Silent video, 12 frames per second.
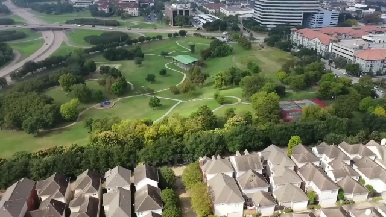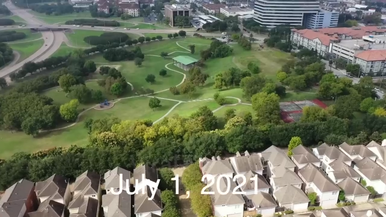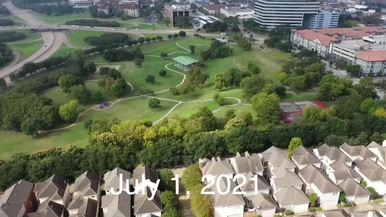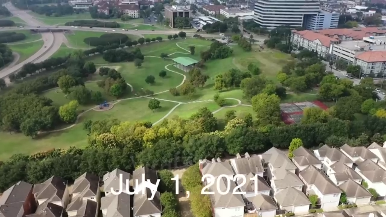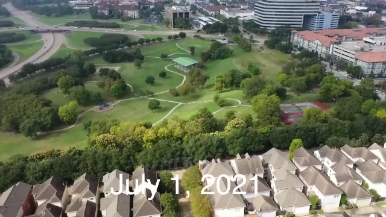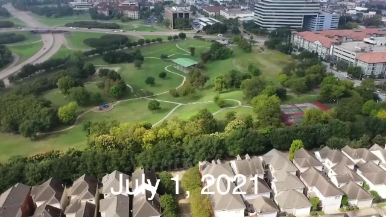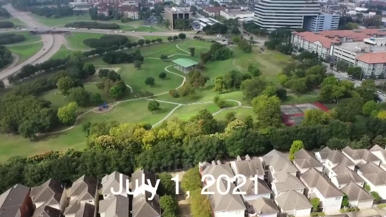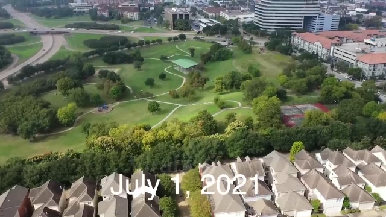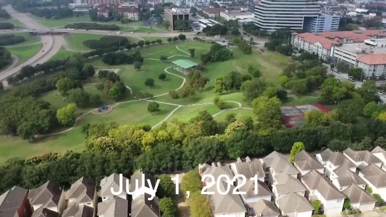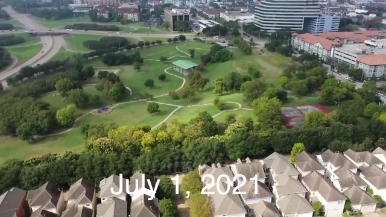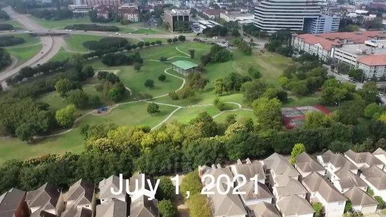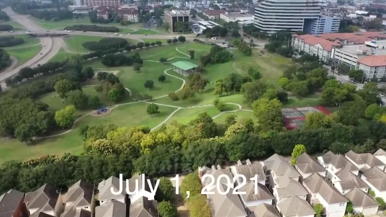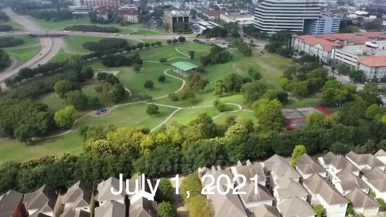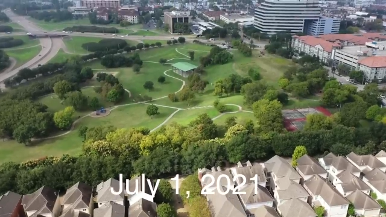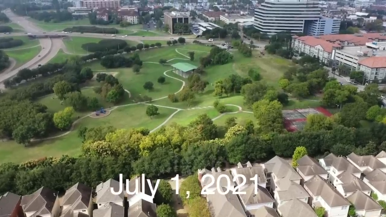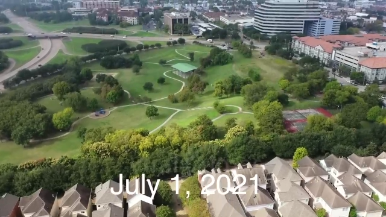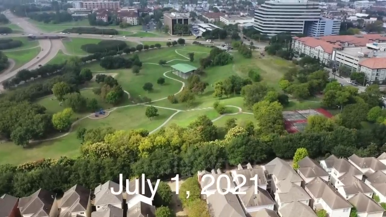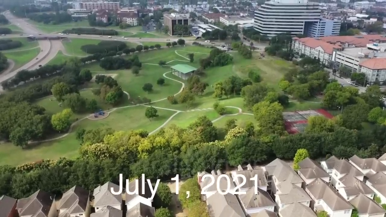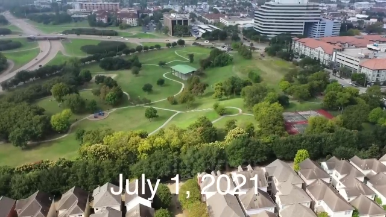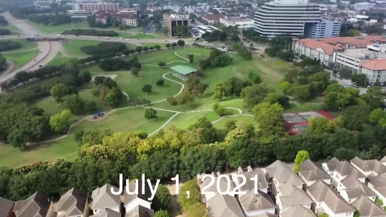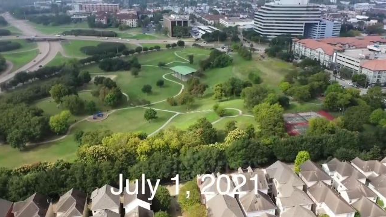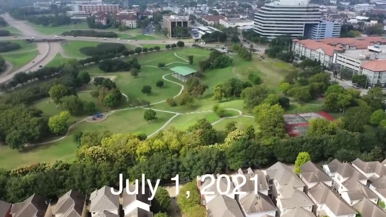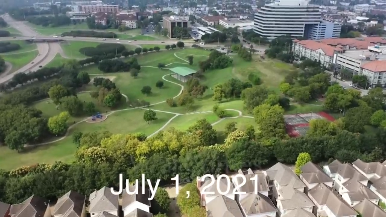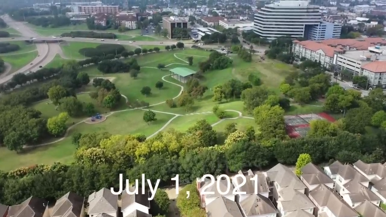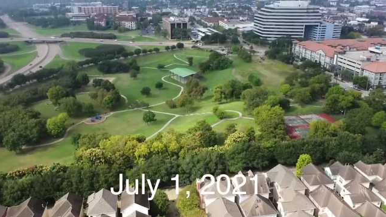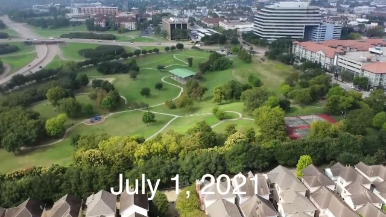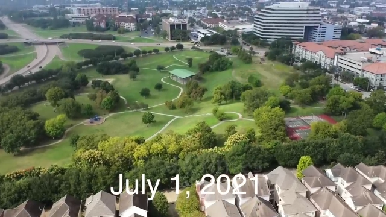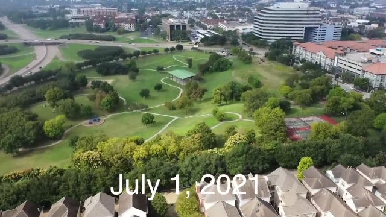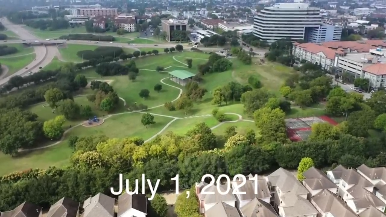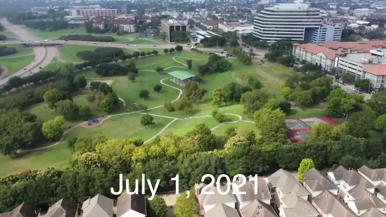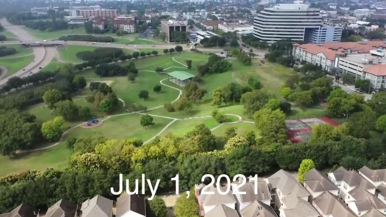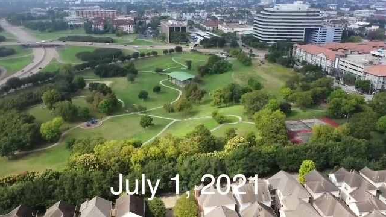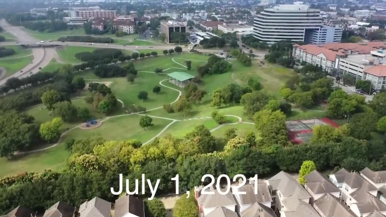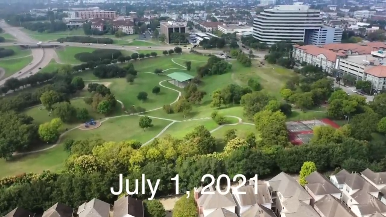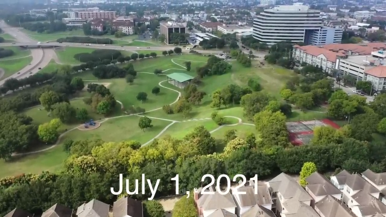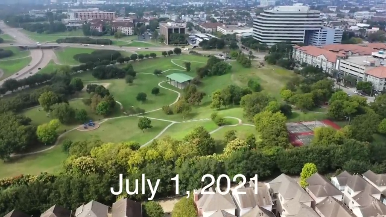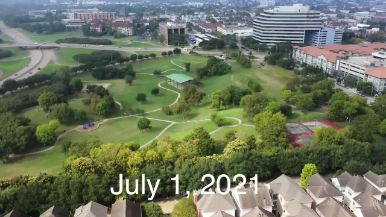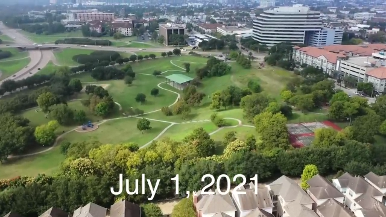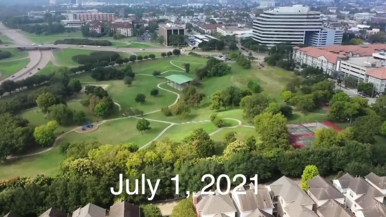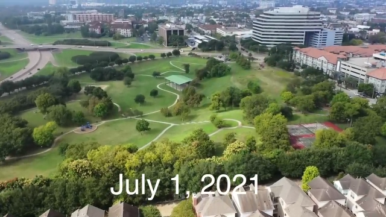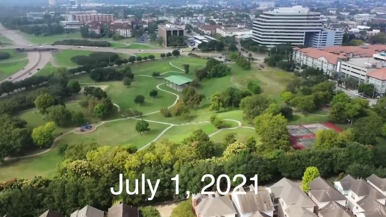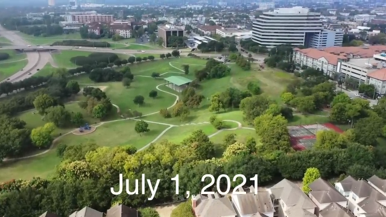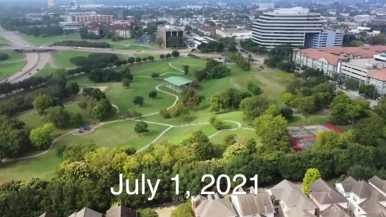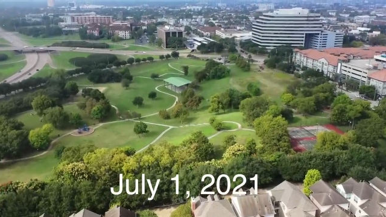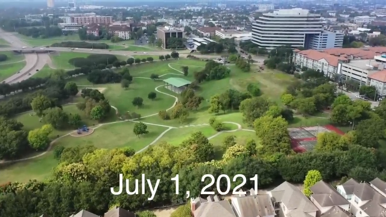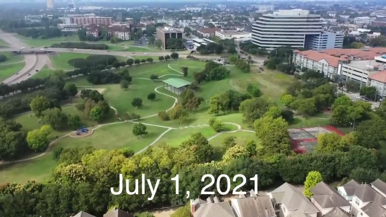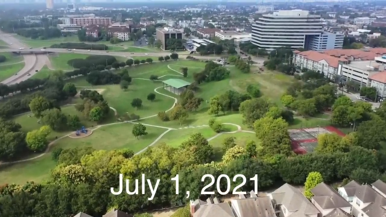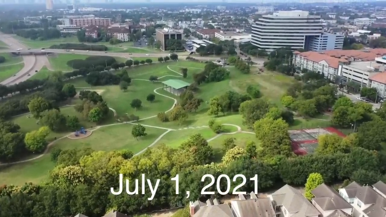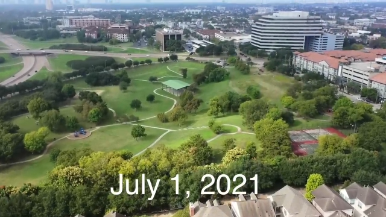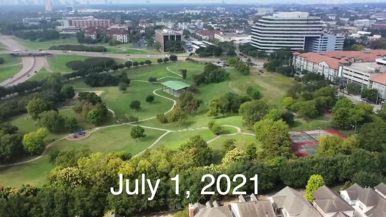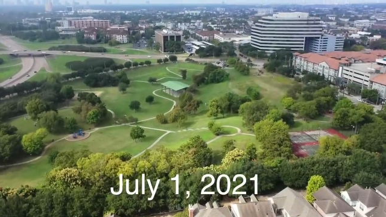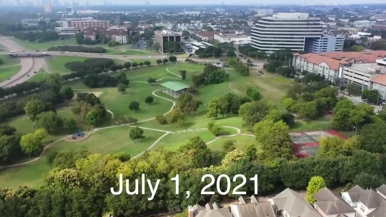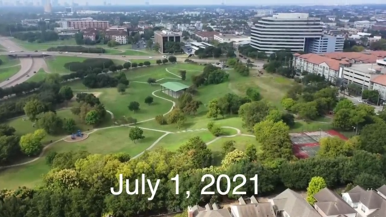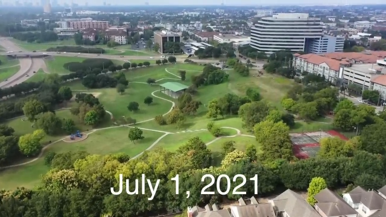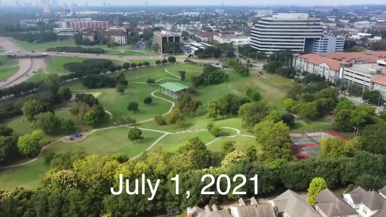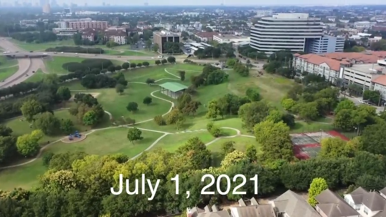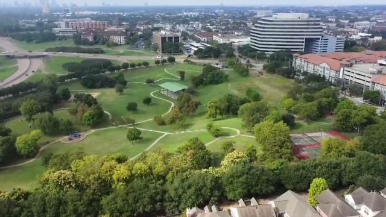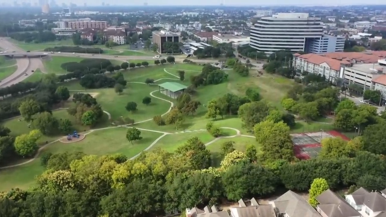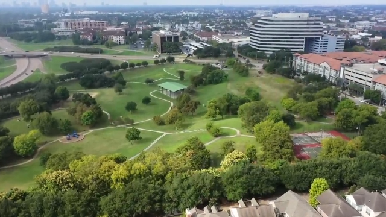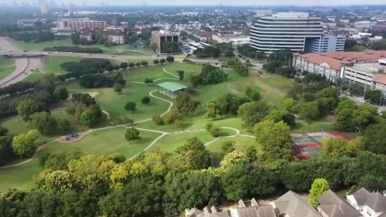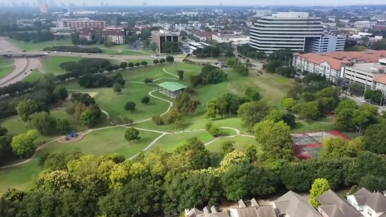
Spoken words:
Nobody's mouth can be seen.